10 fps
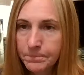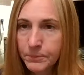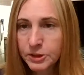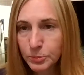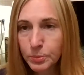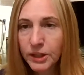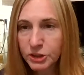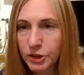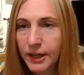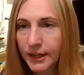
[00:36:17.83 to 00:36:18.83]
But you
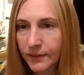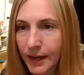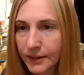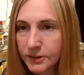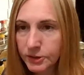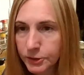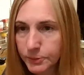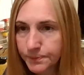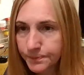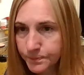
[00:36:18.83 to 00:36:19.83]
pressure can that
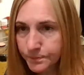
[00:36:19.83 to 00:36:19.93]
too.